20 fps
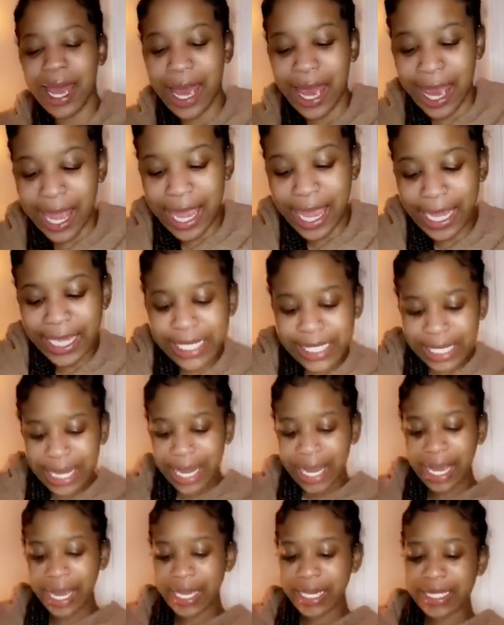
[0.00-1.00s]
it's
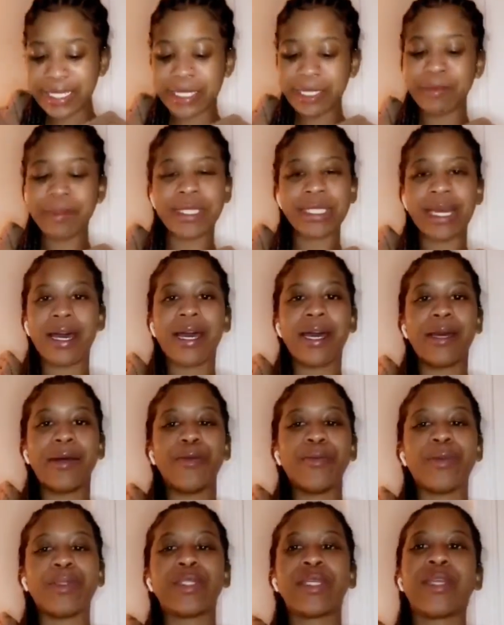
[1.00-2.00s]
like
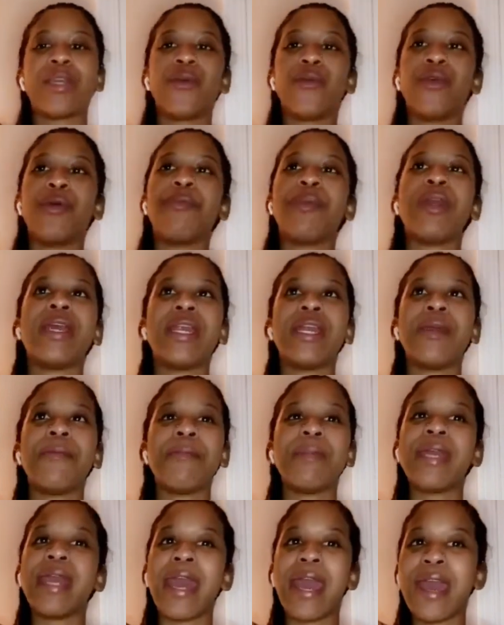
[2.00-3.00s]
sometimes repeated
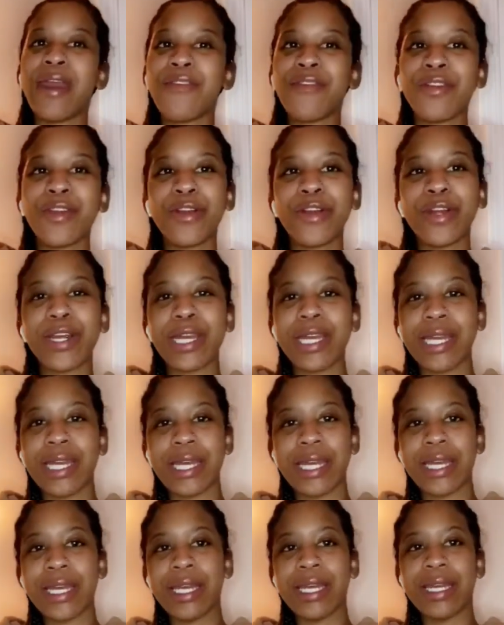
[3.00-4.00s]
behavior
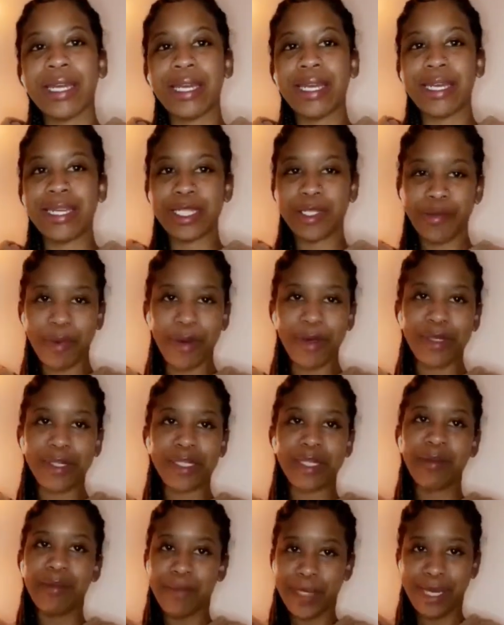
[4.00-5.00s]
is supposed
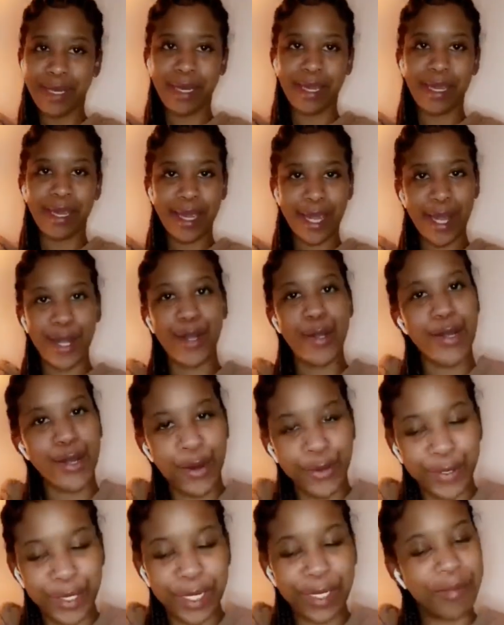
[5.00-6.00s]
to be
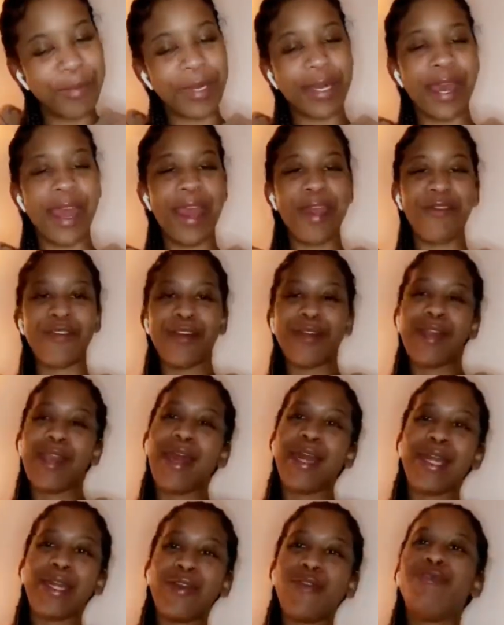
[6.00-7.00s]
noted behavior.
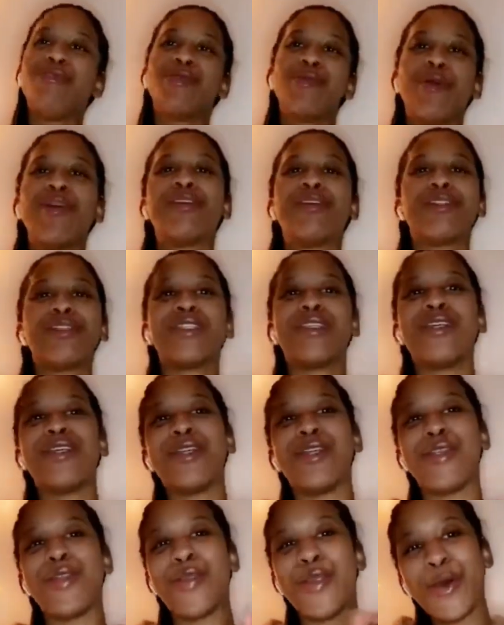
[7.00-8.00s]
Like, you're supposed to
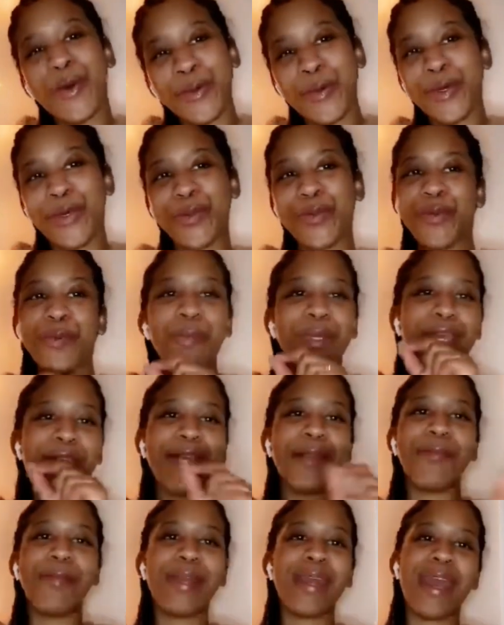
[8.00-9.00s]
note the
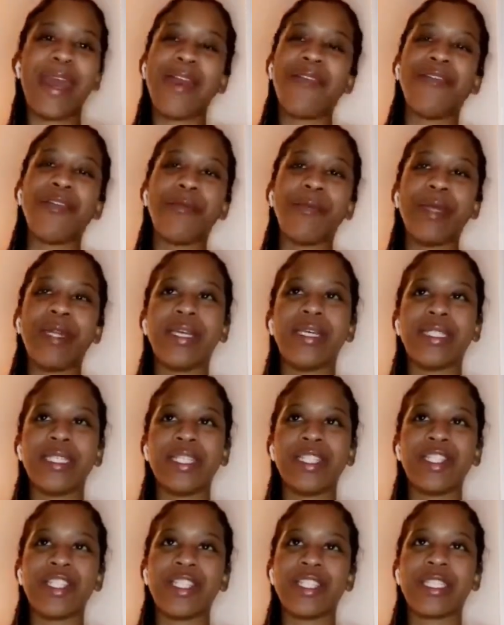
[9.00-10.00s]
repeated behavior because
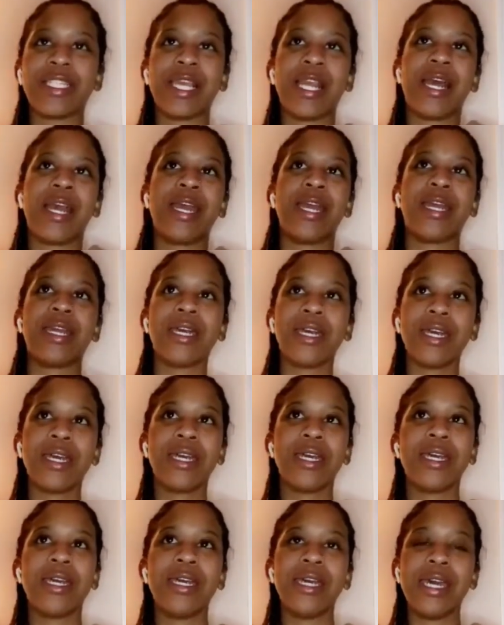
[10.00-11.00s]
it's just like
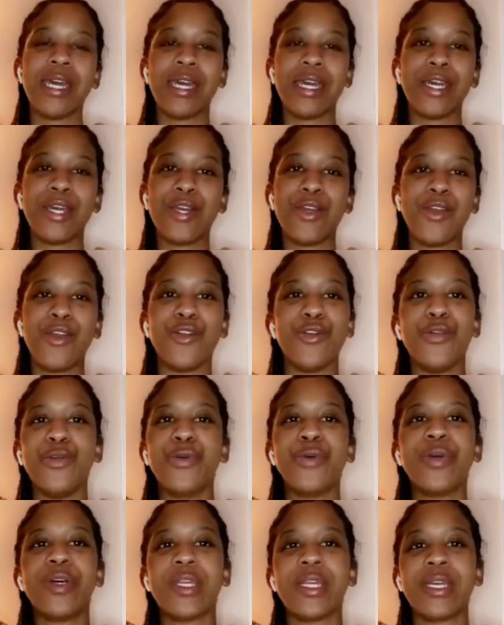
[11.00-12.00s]
you're
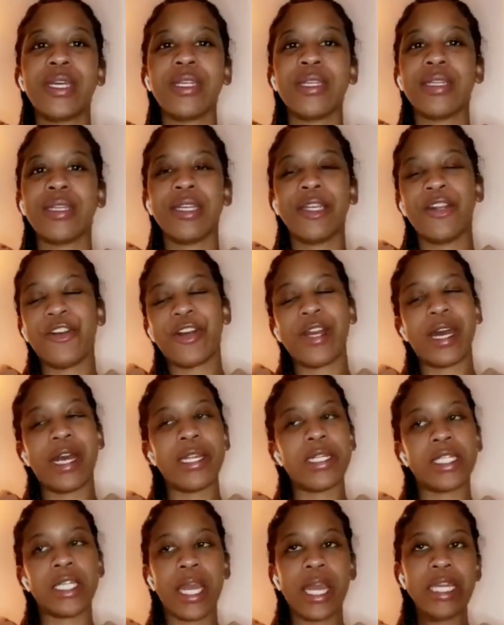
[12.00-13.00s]
doing it, you're not
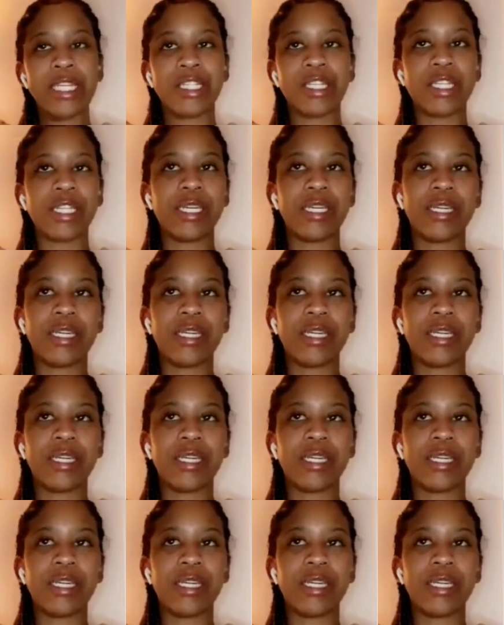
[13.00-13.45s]
changing it.